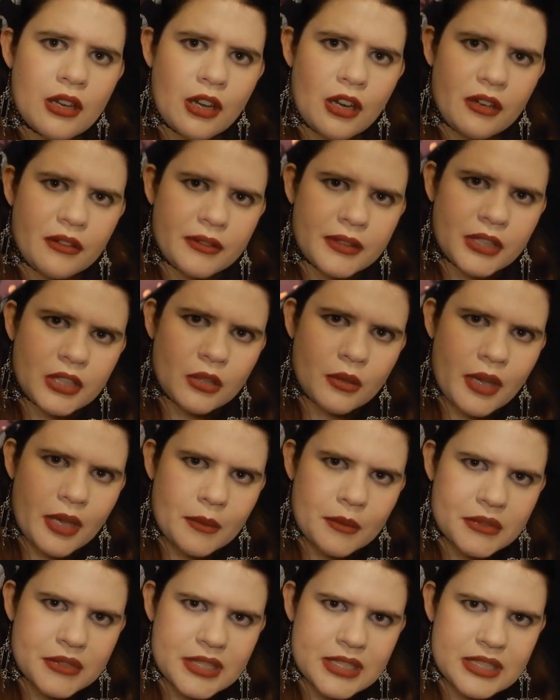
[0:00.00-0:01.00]
Hopefully you're
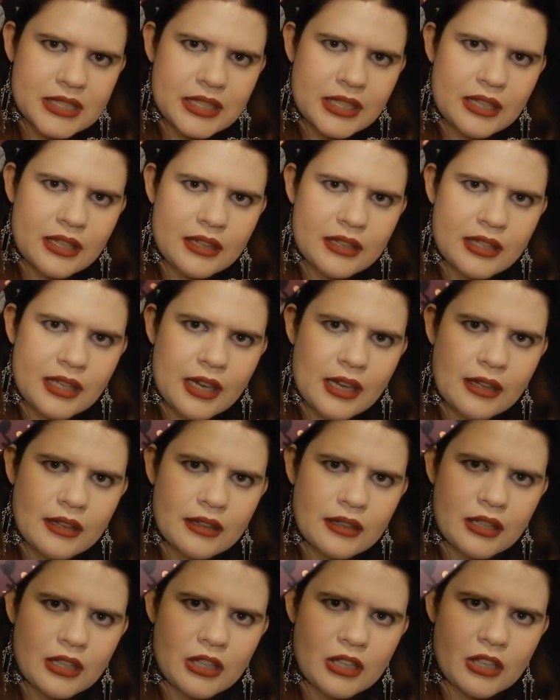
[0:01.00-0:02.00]
able to see it. Yeah,
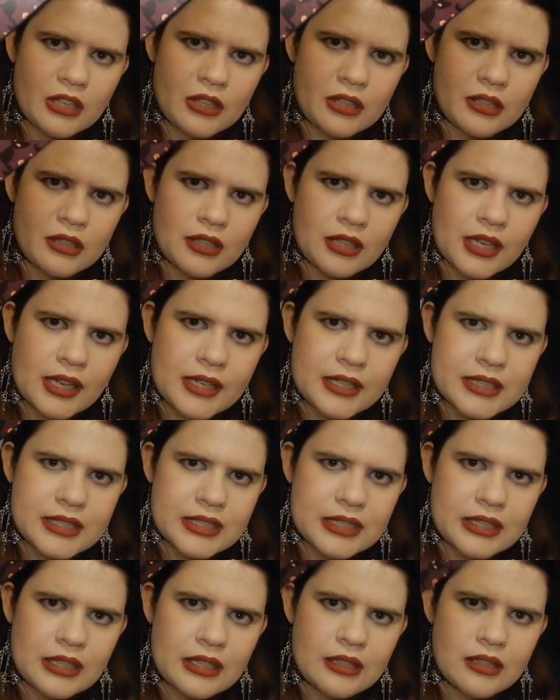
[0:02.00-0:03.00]
there you go. You can kind of
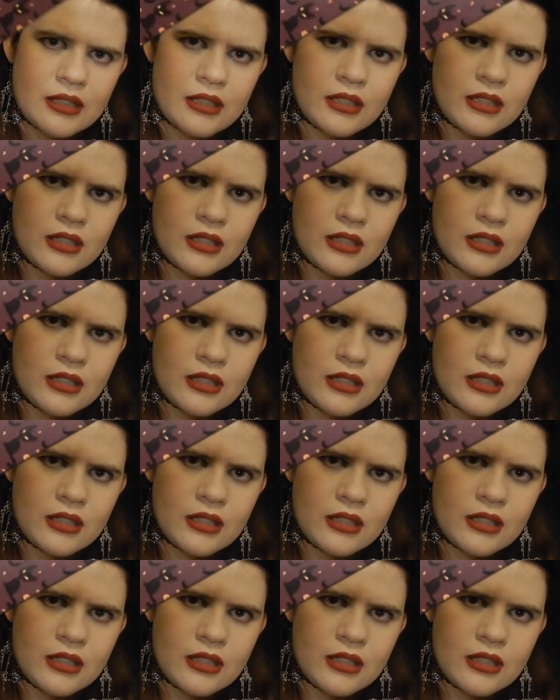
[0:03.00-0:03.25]
see it